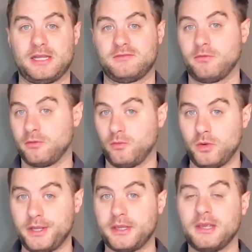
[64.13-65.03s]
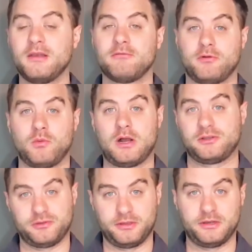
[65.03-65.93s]
that's for the week, for while
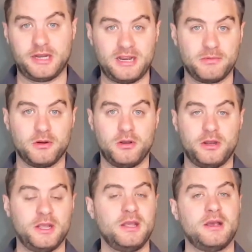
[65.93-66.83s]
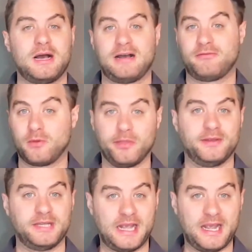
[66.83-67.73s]
you're in the neighborhood, for
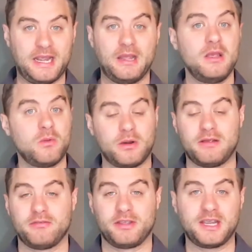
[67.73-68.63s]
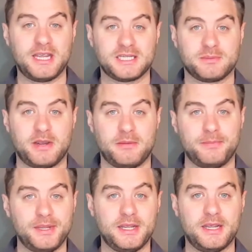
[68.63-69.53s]
the day, whatever the case might
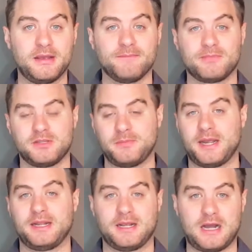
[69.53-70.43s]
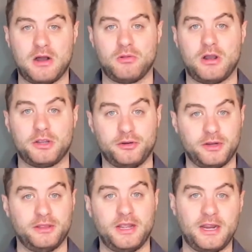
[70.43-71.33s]
be, depending on how long you're
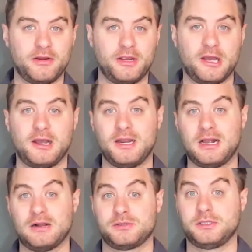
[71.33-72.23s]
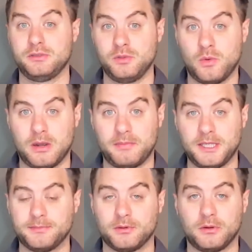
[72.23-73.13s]
in the area and how soon you want
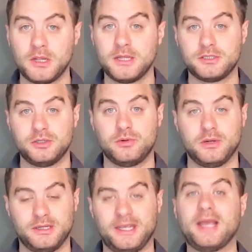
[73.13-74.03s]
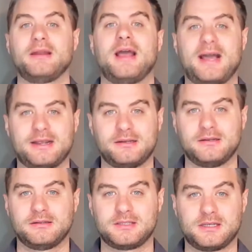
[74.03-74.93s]
people to get
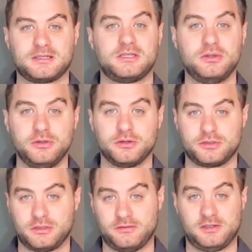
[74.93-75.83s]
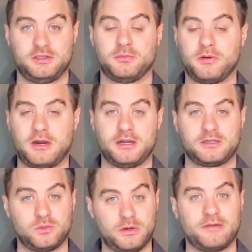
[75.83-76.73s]
access to your service, your
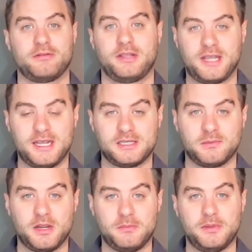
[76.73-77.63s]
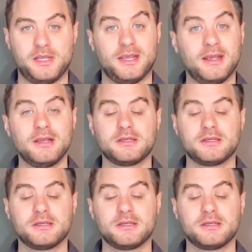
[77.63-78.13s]
products, whatever the case might be.